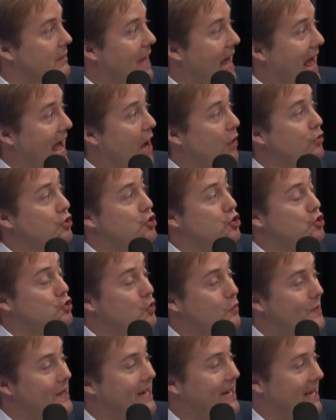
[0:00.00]
how
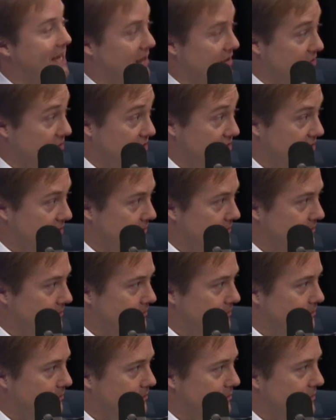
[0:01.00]
stupid it is
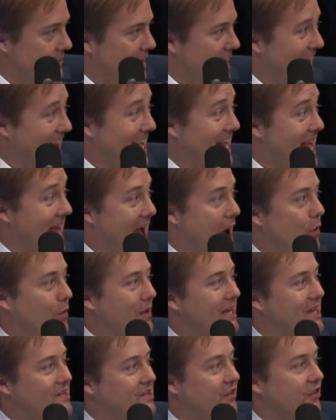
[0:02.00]
and how
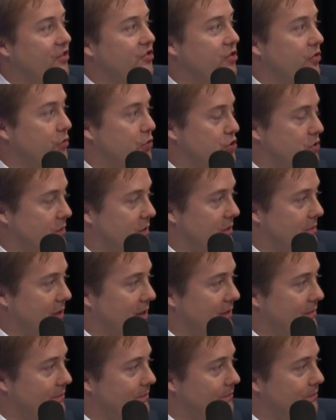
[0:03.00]
easy the solution would
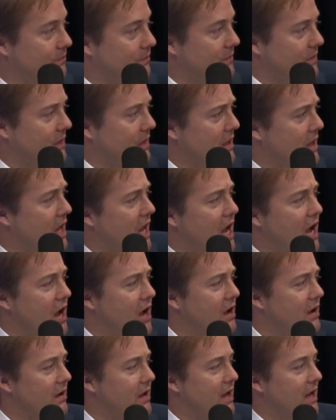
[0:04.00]
be. You know what? That's not a
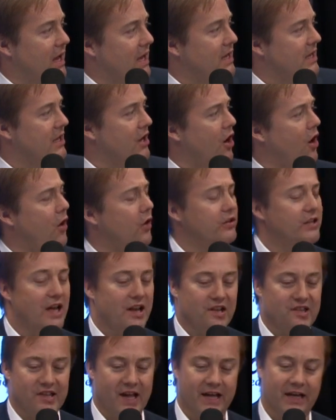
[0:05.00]
bad idea. Hold
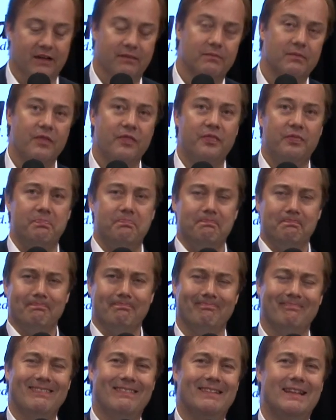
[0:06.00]
on a second.
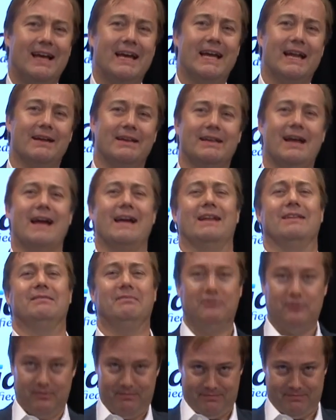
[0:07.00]
I gotta, I
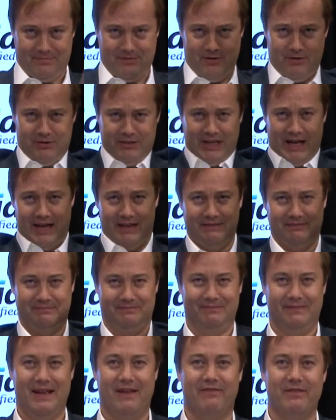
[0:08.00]
gotta, hold on.
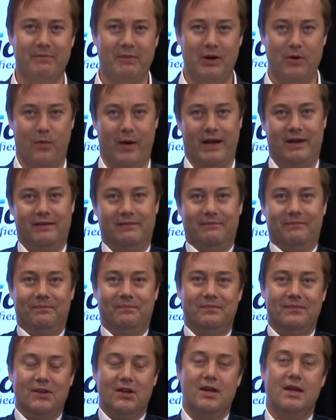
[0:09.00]
Everybody wait.
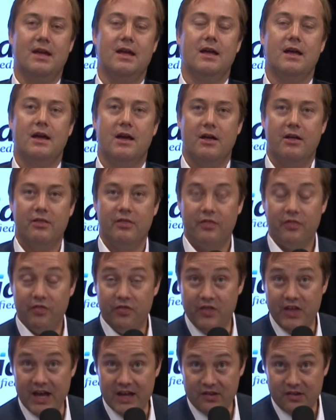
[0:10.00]

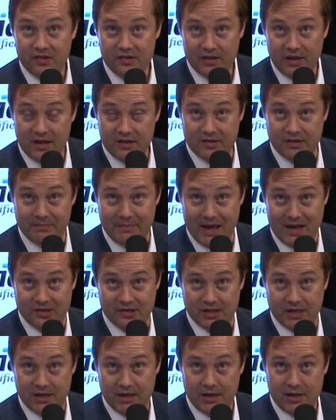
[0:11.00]
This is a
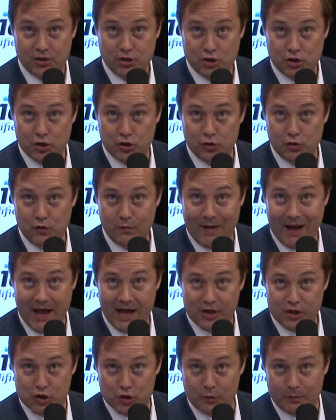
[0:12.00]
message to
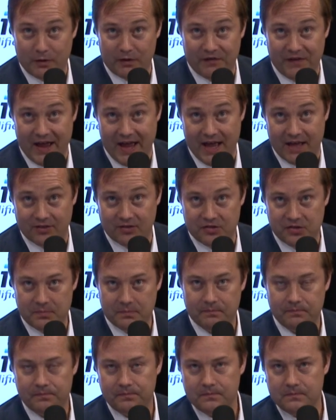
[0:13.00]
my super fans.
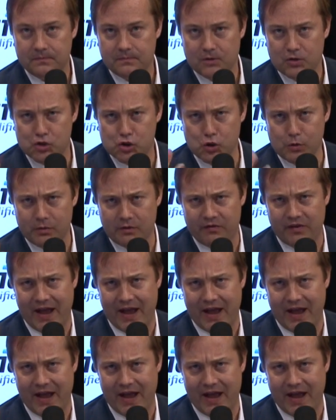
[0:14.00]
Super